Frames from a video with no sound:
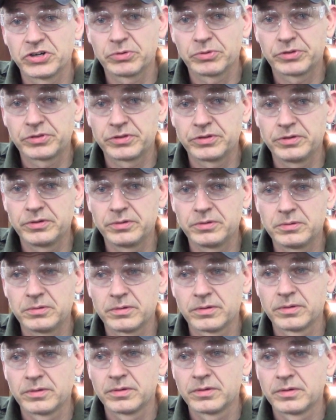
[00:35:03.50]
it with you.
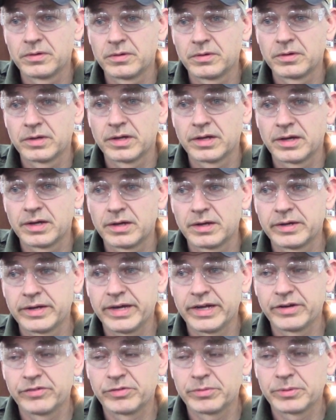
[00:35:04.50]

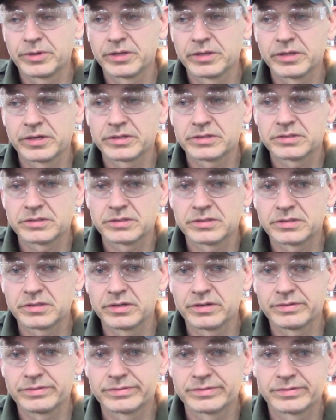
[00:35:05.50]
not everybody likes the
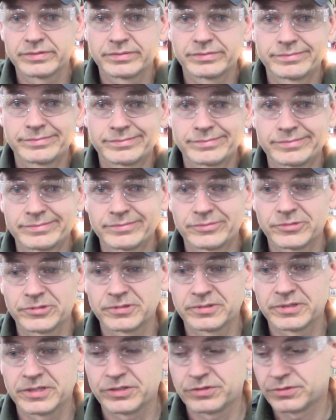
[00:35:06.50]
stuff, and
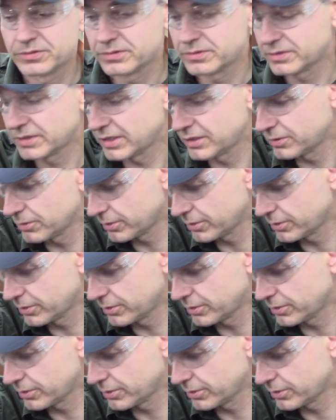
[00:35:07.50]
that's